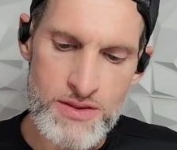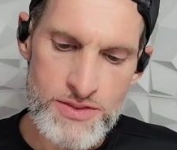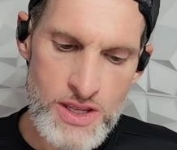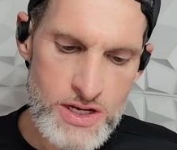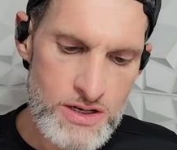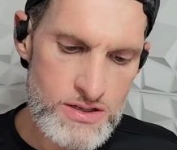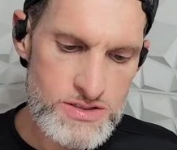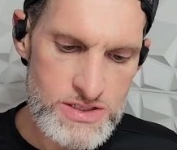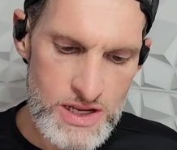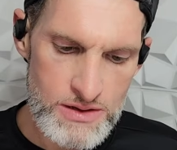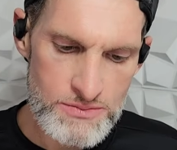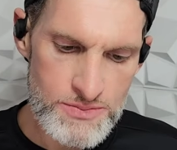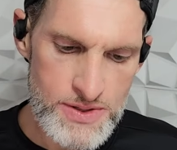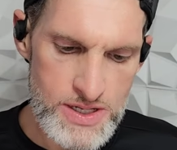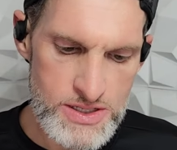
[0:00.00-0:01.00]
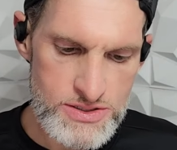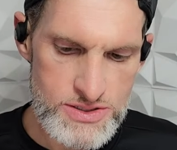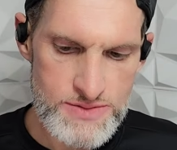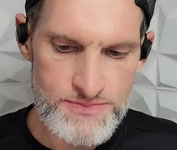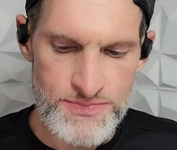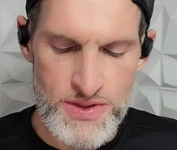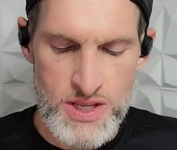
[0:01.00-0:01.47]
thank you to Sound
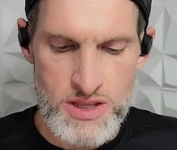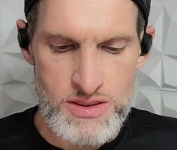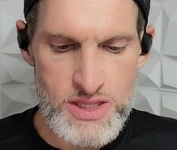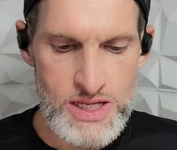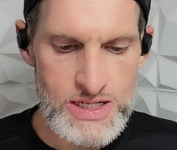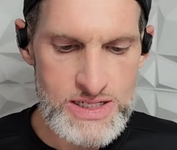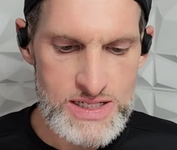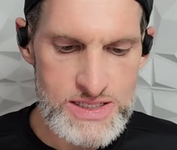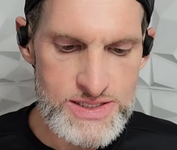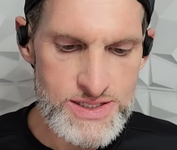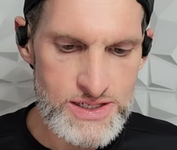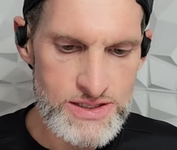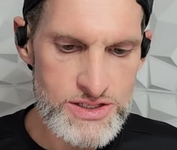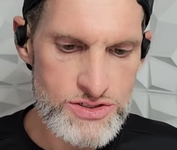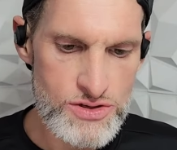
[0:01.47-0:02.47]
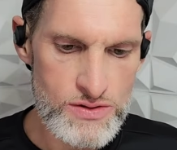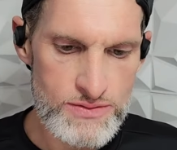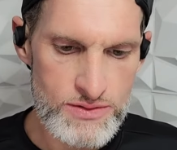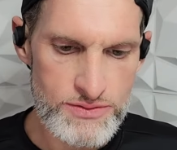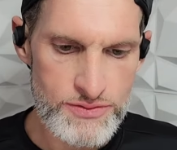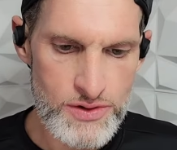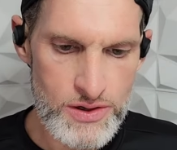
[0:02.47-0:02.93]
They did send these
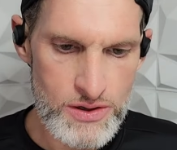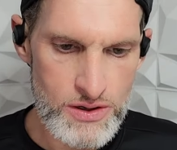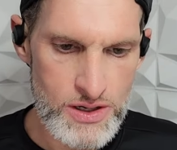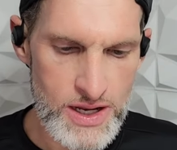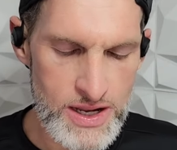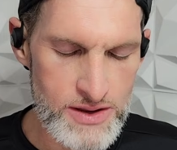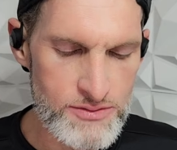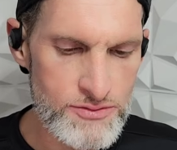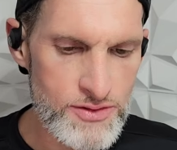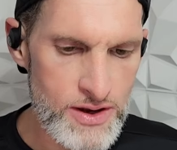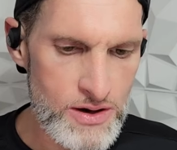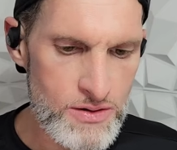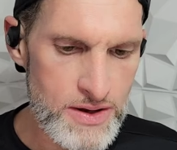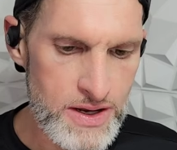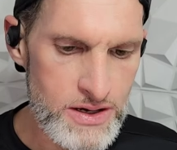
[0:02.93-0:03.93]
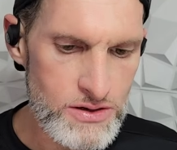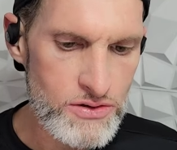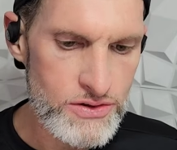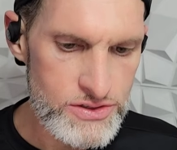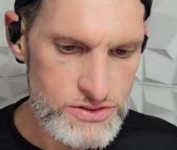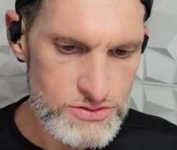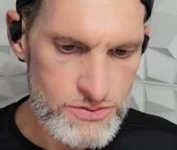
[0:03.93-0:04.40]
over for a fair and
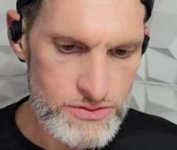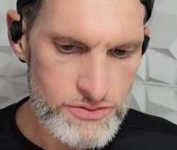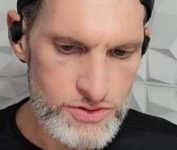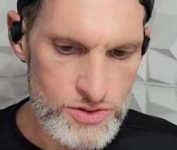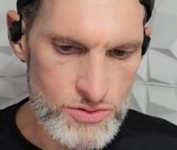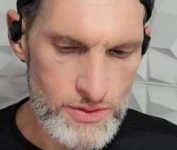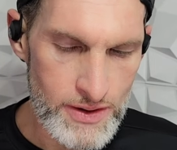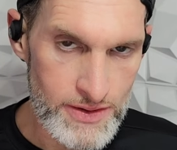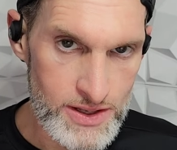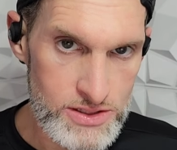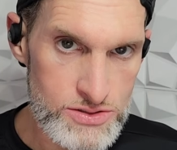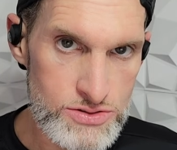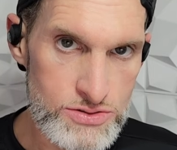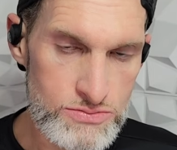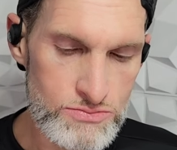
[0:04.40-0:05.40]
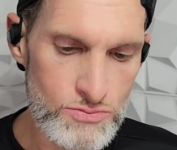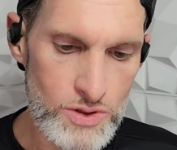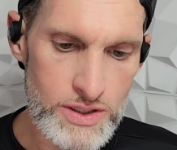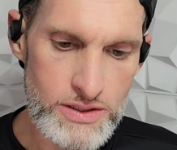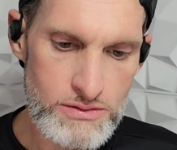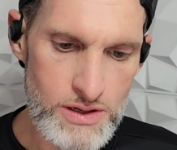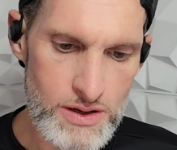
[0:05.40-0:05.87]
honest review, and that's
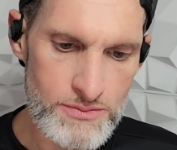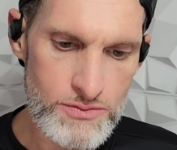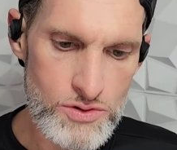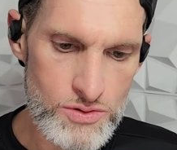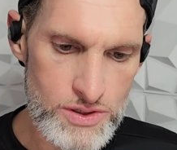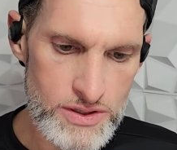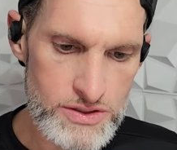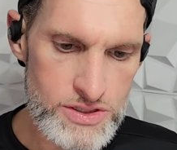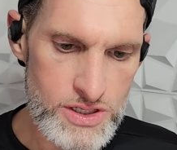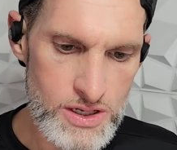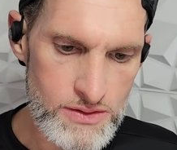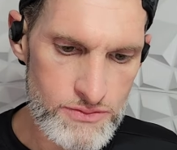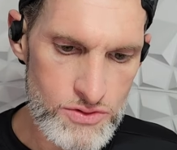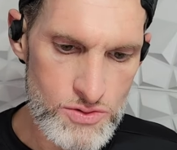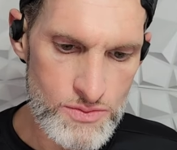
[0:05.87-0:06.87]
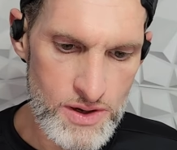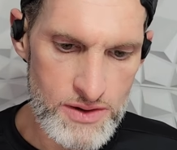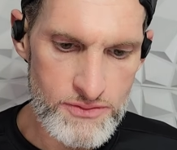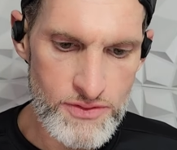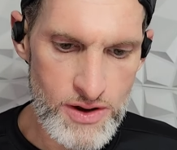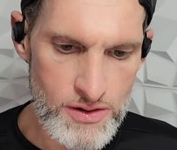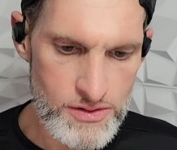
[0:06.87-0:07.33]
what I'm going to give you my
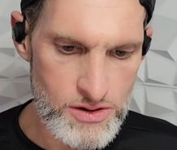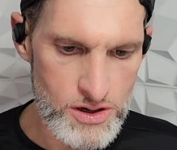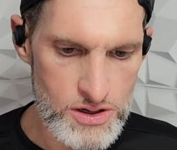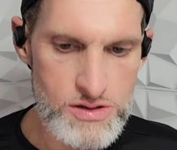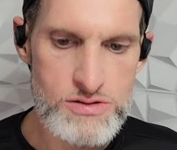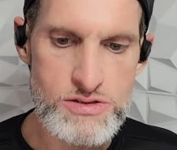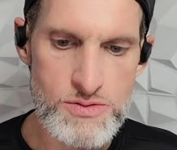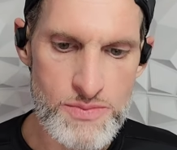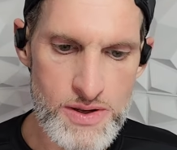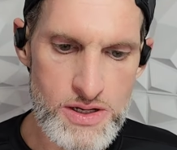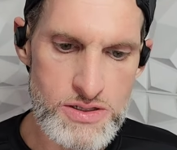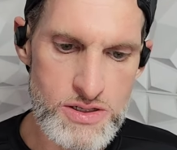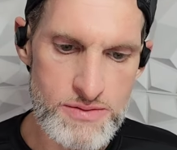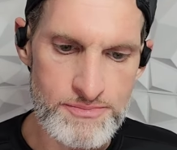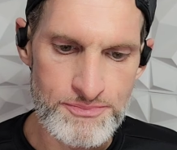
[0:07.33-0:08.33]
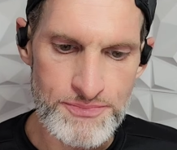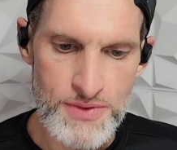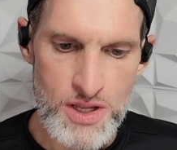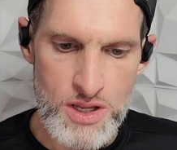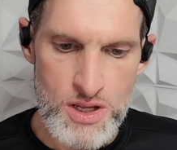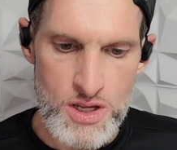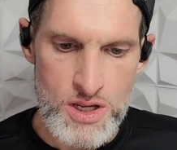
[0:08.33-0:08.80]
fair and honest opinion.
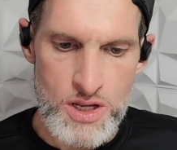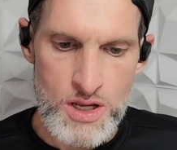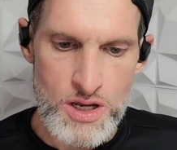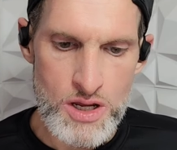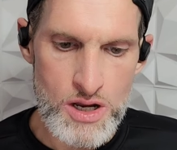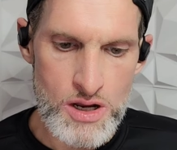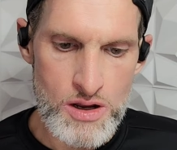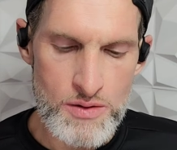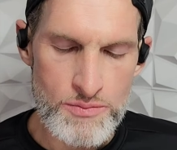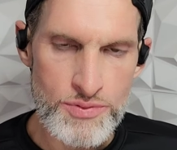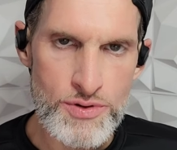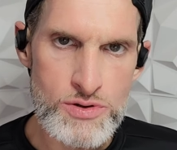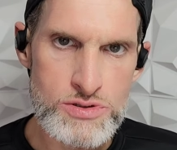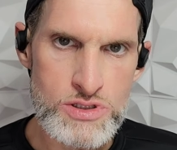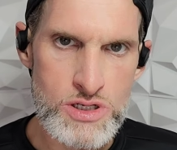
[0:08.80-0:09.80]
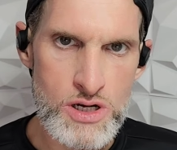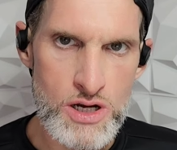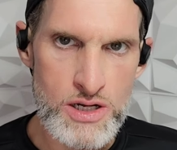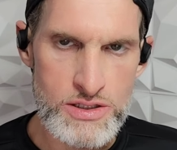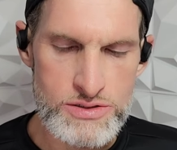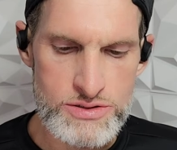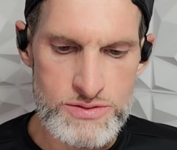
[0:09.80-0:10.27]
Um, pros and
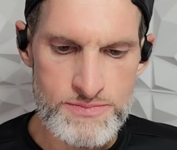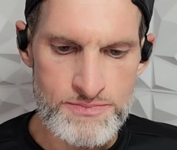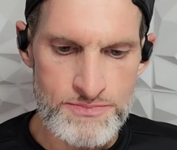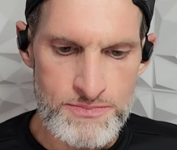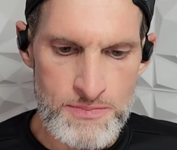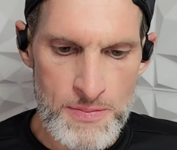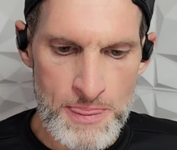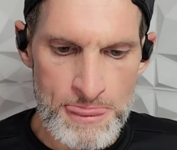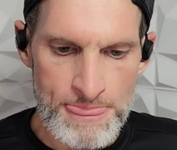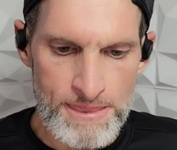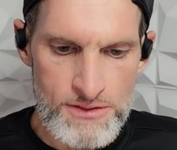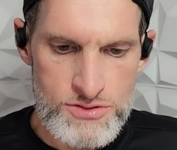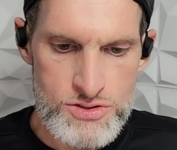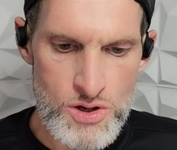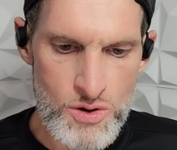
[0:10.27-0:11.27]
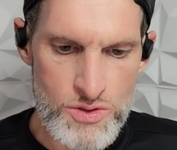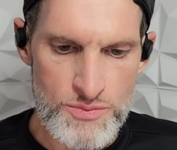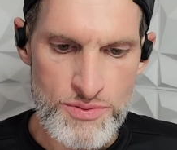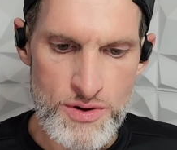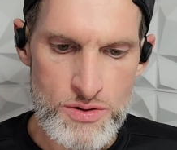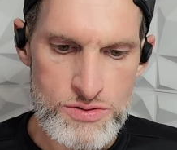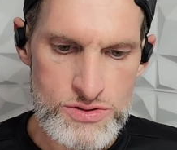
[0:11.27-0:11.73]
cons. So the
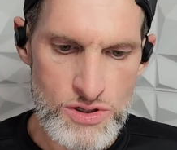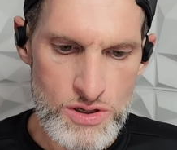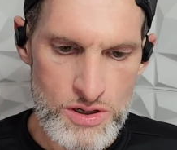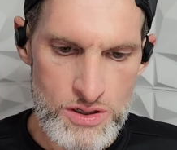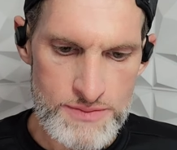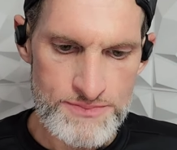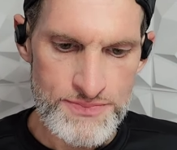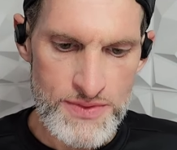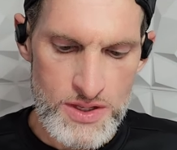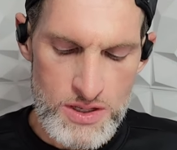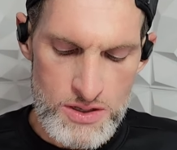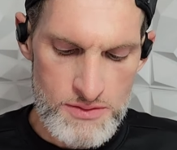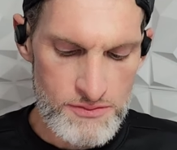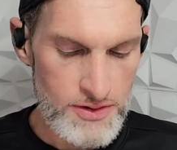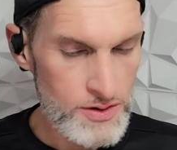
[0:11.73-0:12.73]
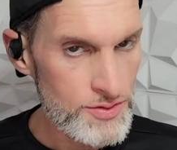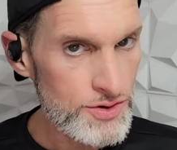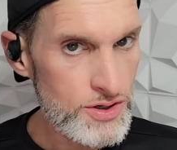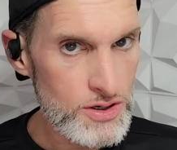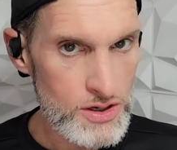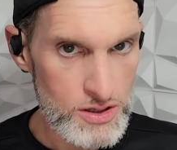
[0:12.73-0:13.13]
pros are very good